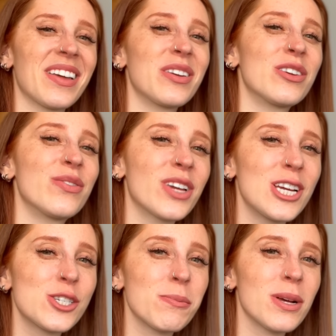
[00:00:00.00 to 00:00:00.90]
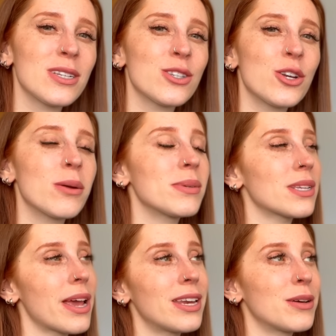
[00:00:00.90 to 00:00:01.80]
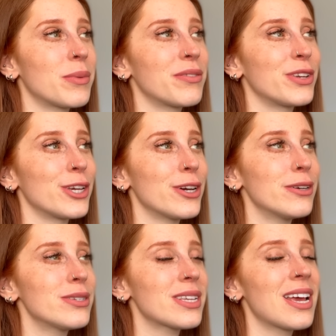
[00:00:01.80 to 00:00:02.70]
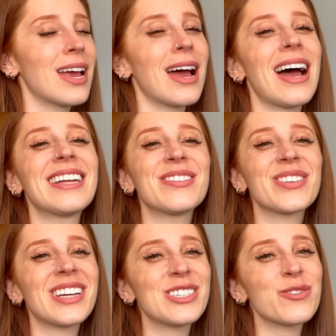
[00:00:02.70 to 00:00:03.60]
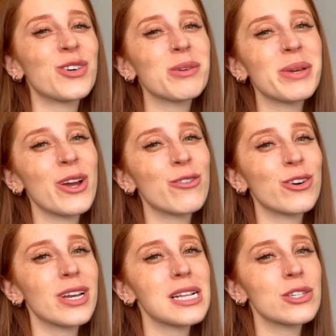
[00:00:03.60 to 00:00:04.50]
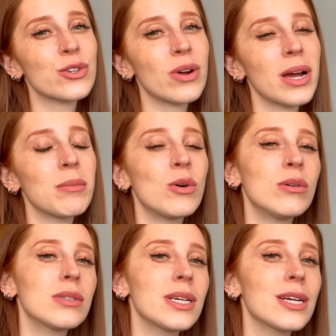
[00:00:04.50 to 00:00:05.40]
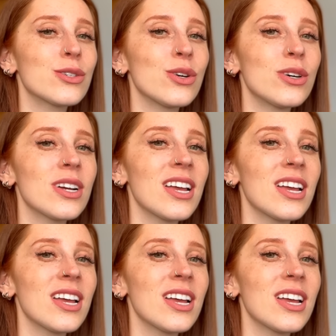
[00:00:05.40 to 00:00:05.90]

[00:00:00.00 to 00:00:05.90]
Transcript: that notification bell so you don't miss any of my videos. And if you'd like to follow me over on Instagram or TikTok,